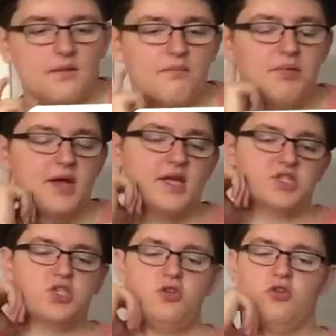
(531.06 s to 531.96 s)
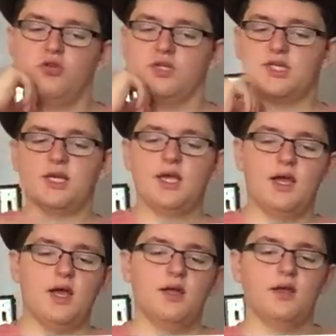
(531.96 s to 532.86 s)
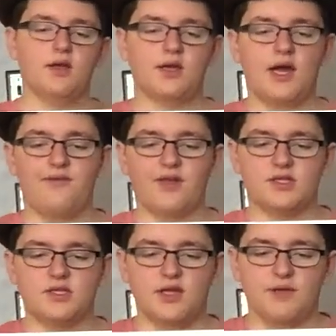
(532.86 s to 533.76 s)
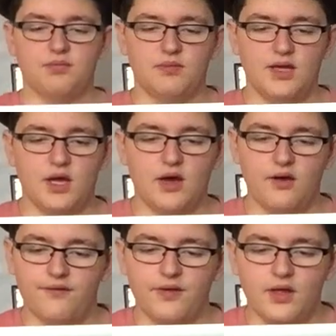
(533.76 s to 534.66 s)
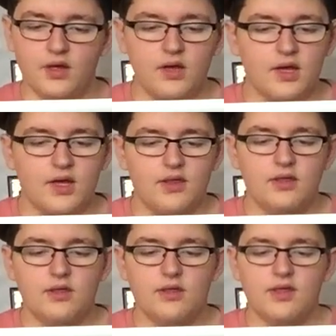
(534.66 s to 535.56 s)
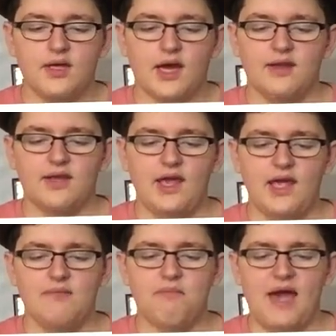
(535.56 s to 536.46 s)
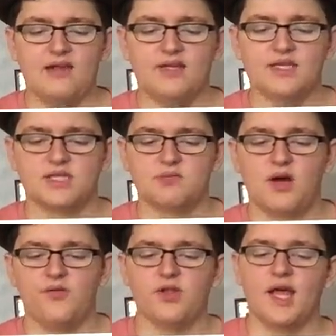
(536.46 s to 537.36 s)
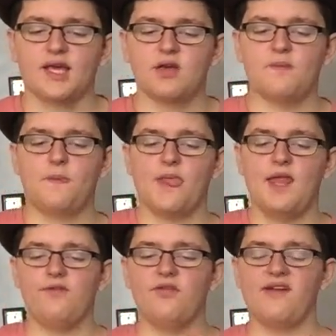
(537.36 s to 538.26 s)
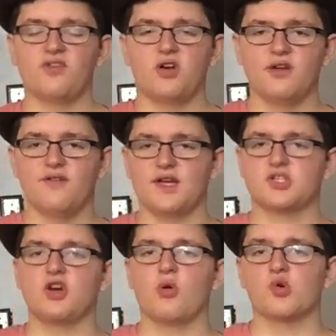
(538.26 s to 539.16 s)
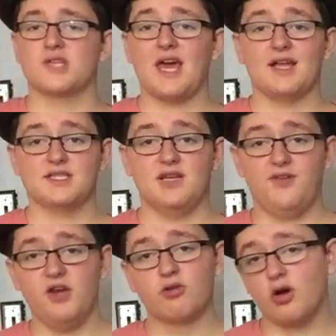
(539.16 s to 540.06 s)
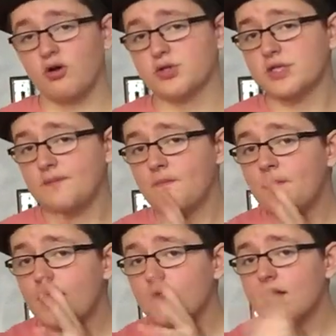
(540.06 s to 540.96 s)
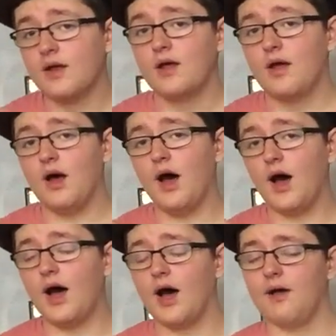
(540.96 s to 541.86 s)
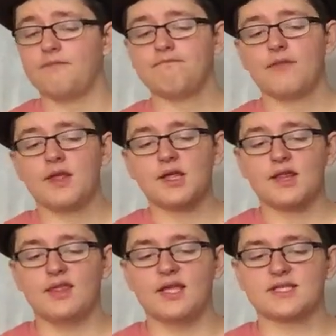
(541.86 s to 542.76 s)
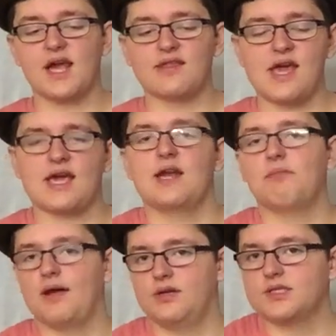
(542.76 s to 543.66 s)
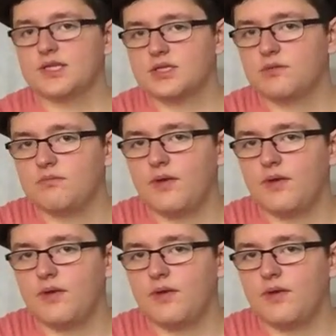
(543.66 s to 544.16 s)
But it's used kind of into the implement of the kind of game battling system of, like, if you ever heard of like Star Wars Galaxy of Heroes, it's kind of that kind of battling system.